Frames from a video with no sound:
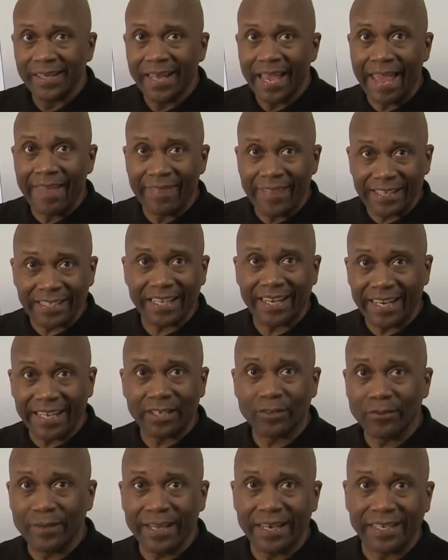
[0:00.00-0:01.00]
and that's how they
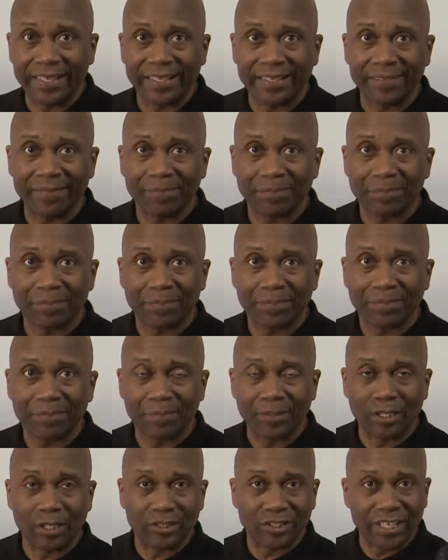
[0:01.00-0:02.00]
created it.
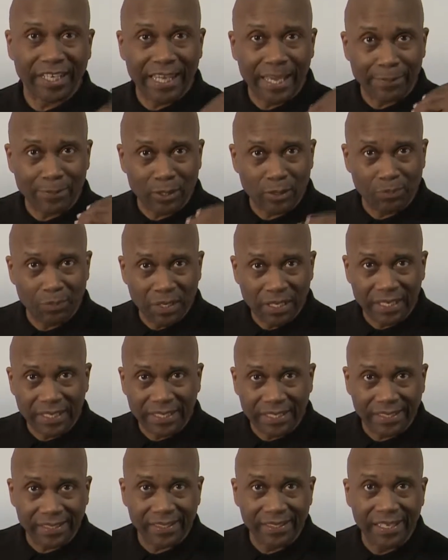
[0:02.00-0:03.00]
Because they kept speaking
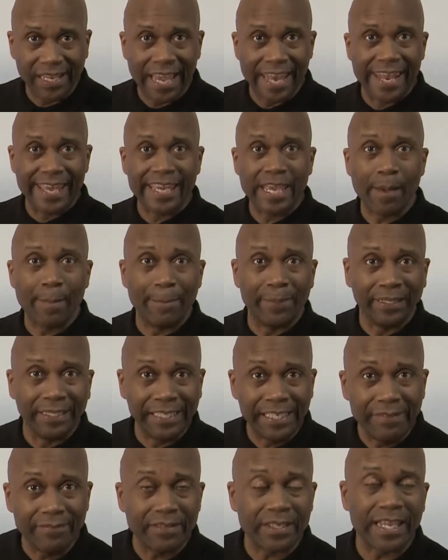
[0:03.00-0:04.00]
it and they kept
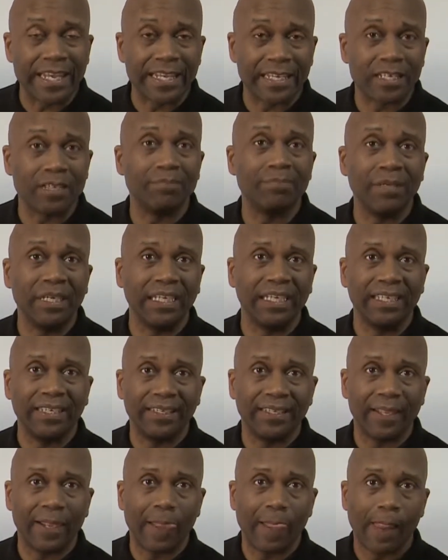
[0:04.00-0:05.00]
believing that it could be.
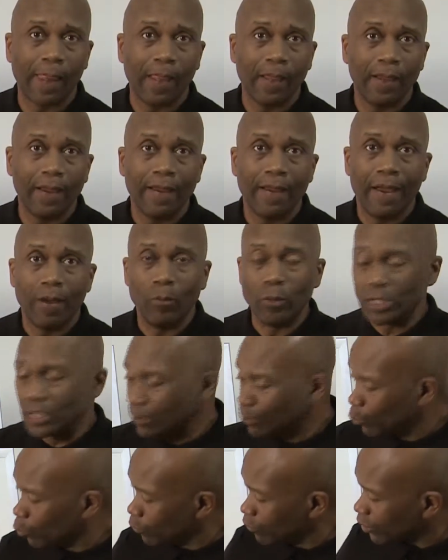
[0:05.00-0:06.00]
Which
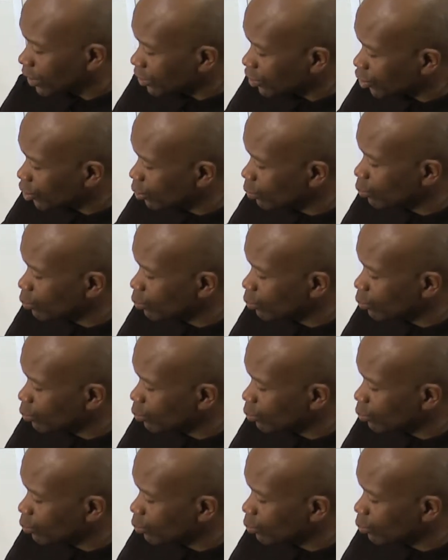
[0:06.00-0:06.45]
moves us to